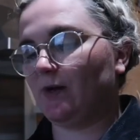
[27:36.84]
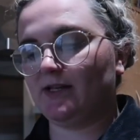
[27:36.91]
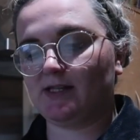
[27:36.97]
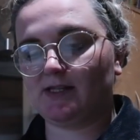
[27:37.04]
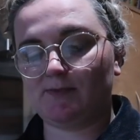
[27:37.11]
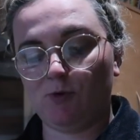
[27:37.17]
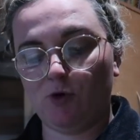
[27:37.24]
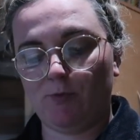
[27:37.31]
to
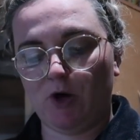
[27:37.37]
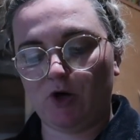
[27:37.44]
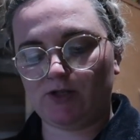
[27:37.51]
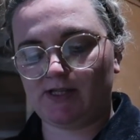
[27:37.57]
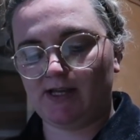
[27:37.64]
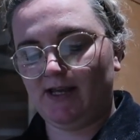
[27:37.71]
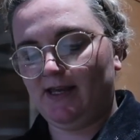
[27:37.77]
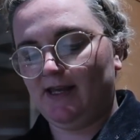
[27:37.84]
us, a small
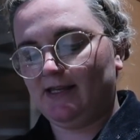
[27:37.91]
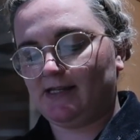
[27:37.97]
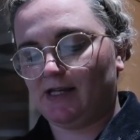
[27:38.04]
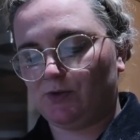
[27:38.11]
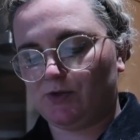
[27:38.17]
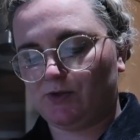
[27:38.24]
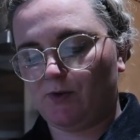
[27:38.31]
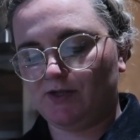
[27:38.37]
box
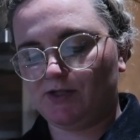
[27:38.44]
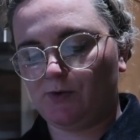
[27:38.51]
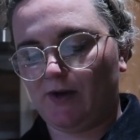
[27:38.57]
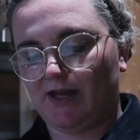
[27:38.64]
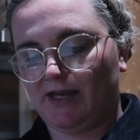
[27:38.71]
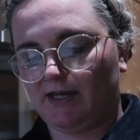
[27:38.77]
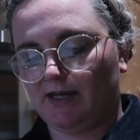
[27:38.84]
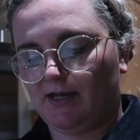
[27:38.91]
sent to us once a
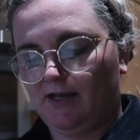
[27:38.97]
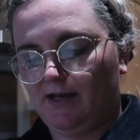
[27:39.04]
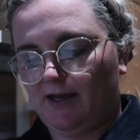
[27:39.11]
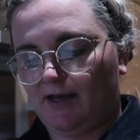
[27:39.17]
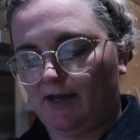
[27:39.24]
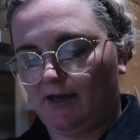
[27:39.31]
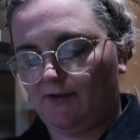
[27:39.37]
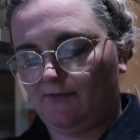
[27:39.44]
week
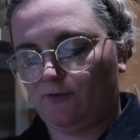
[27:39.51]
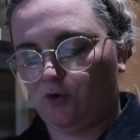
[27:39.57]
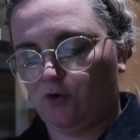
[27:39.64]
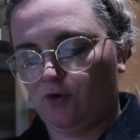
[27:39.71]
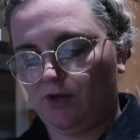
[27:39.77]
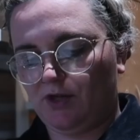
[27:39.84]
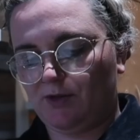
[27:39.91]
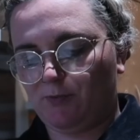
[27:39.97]
uh,
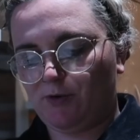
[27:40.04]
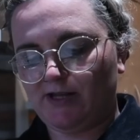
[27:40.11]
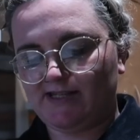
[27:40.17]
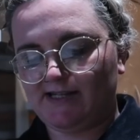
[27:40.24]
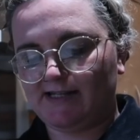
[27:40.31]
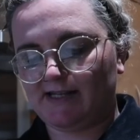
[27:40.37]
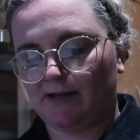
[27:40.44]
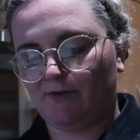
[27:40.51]
for the
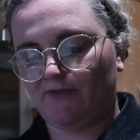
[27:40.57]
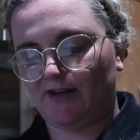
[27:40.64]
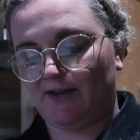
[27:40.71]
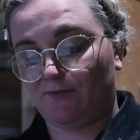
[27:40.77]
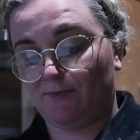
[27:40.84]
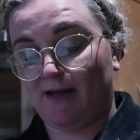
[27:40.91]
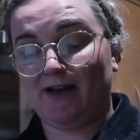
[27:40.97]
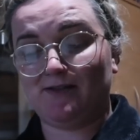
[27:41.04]
princely sum of
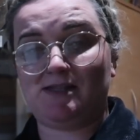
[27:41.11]
£11.